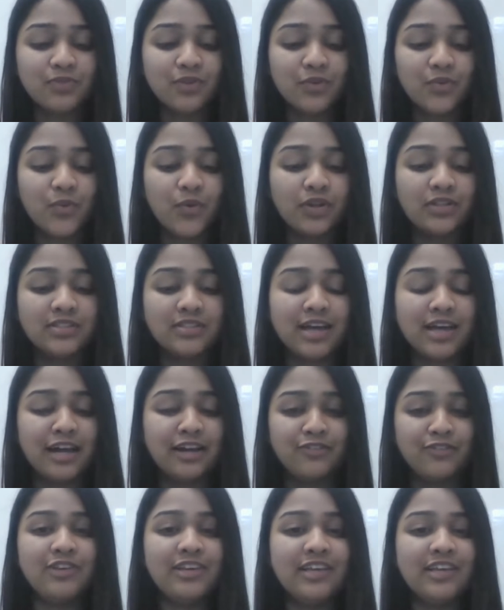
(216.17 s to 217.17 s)
yeah, what's that
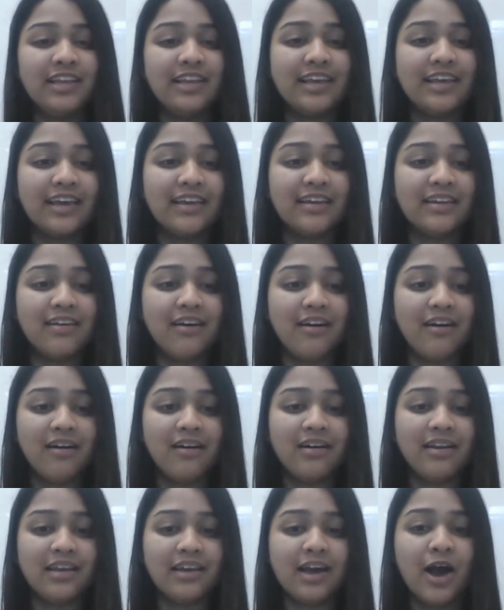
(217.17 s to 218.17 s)
feeling, and
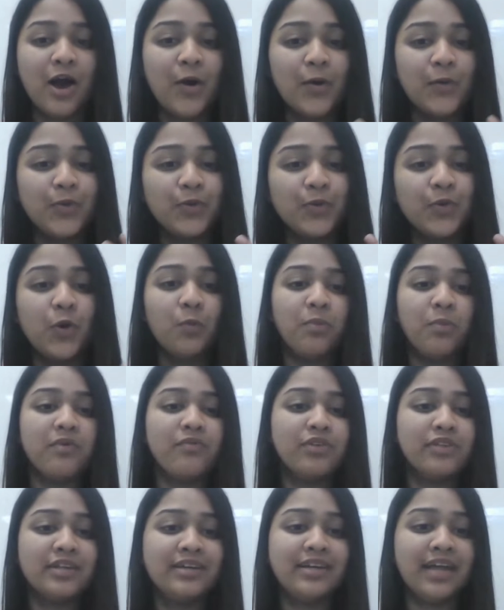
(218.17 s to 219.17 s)
like how you cope up
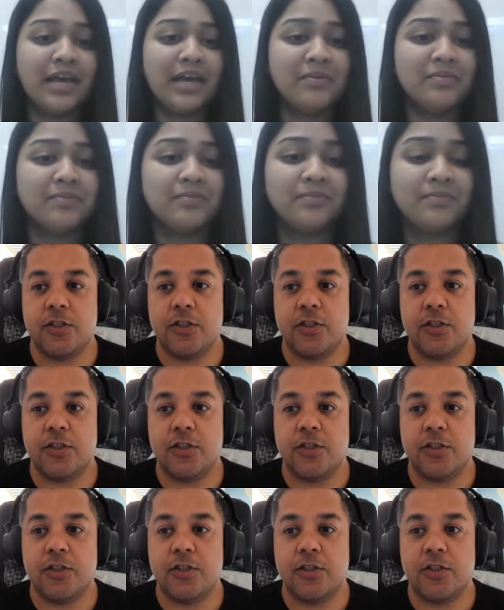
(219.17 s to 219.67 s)
with the time?